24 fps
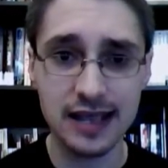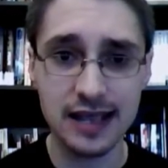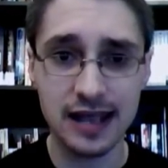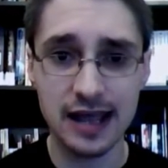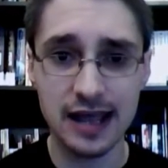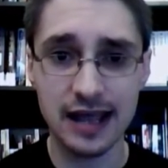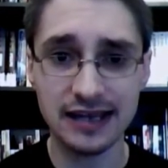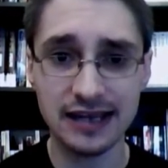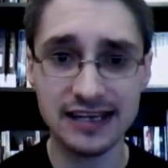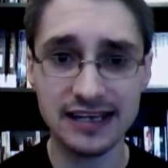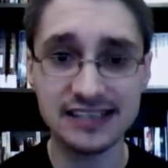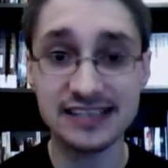
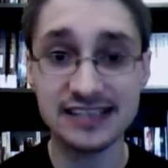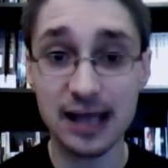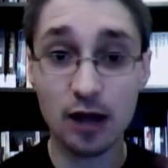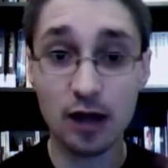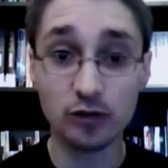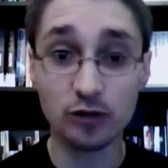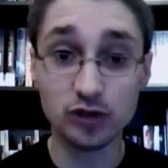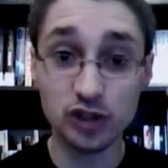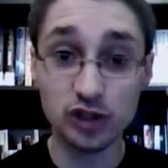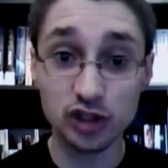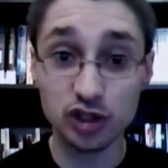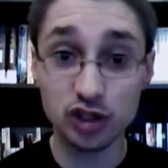and he is now
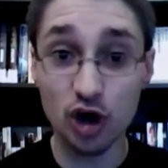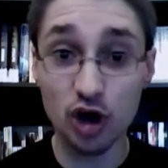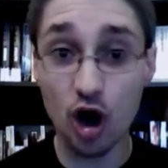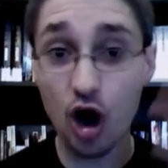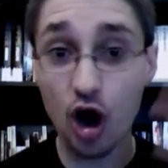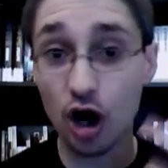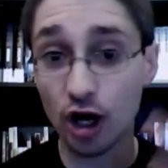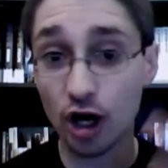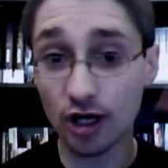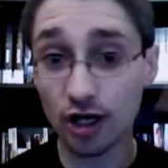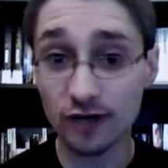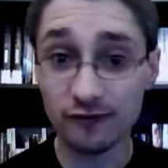
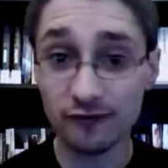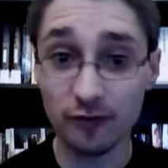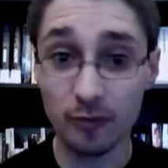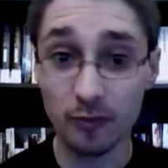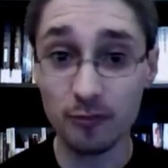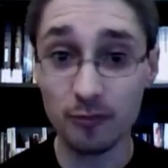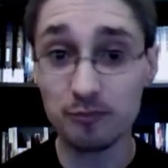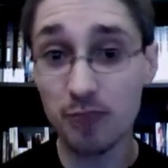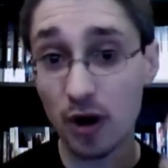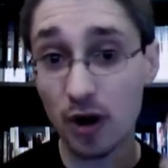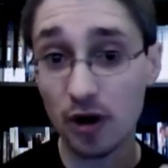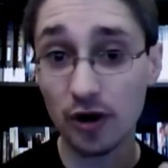scarred
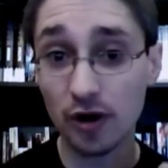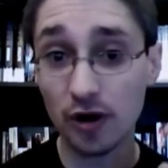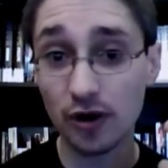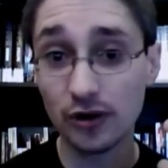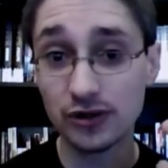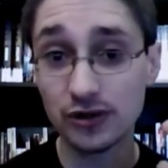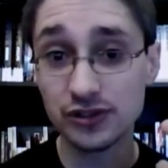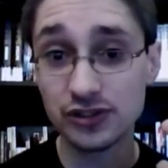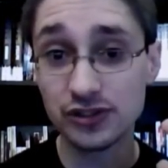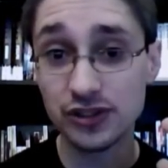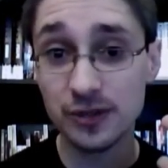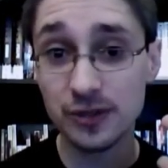from
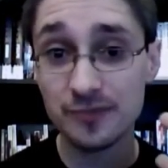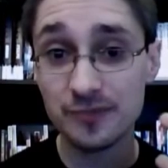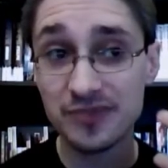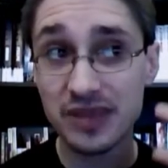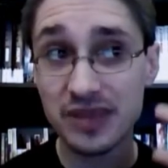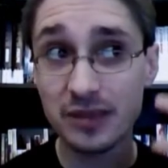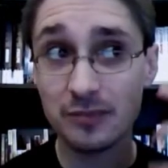burns